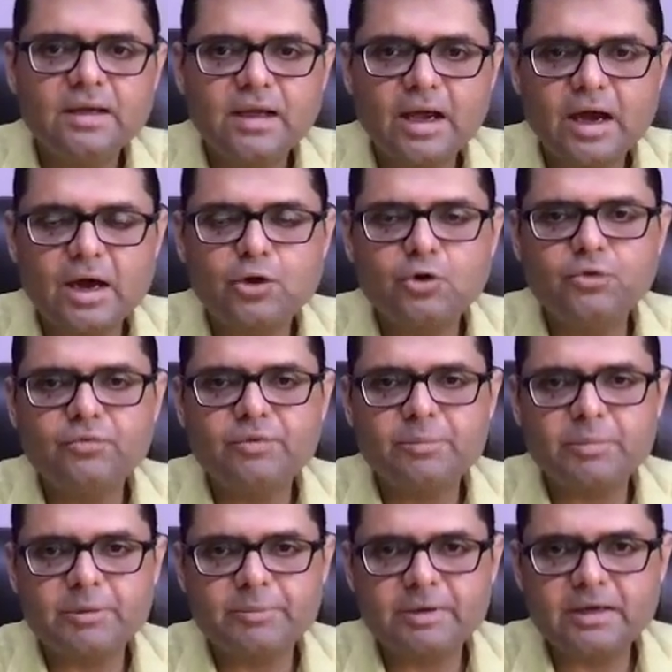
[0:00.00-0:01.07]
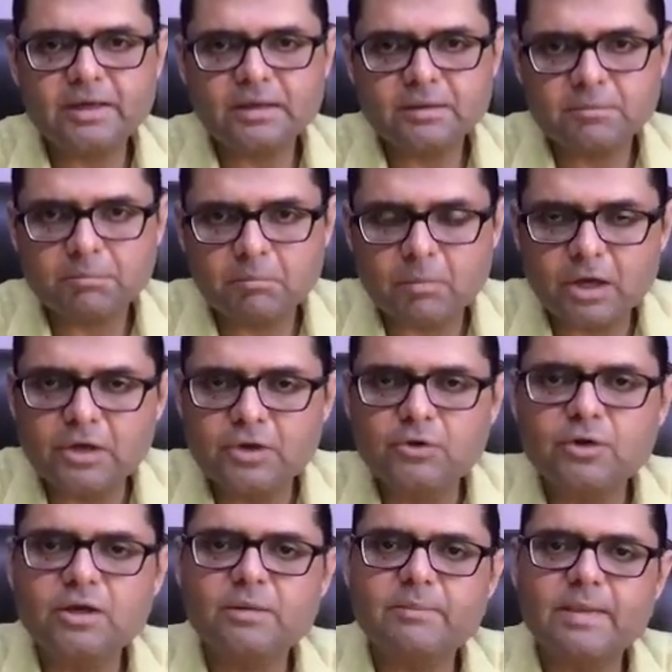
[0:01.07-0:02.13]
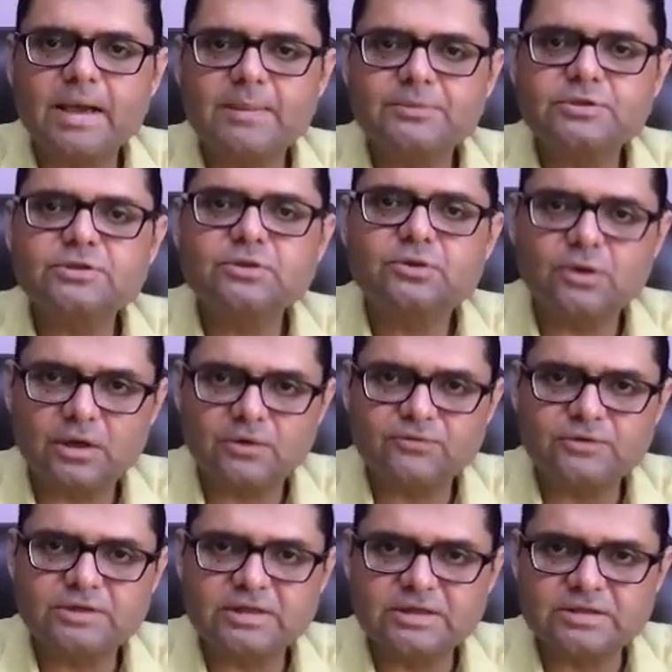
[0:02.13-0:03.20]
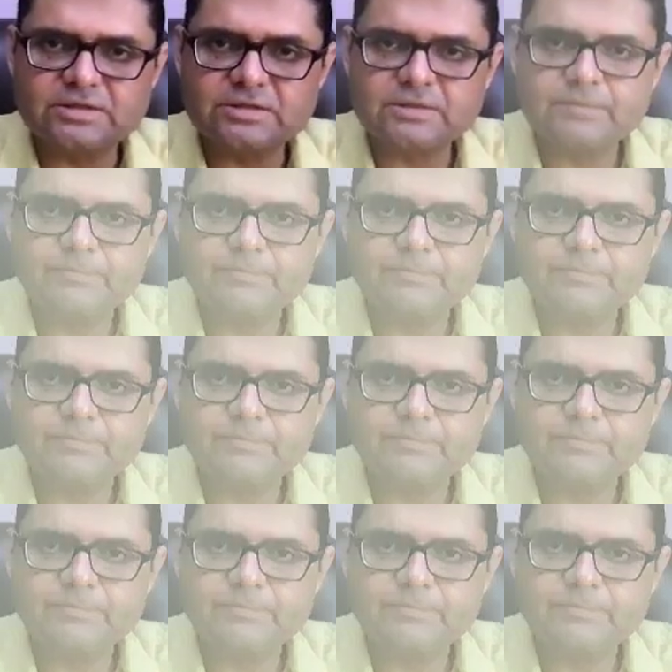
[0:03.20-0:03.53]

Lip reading: how do we prepare molecular maps of genes.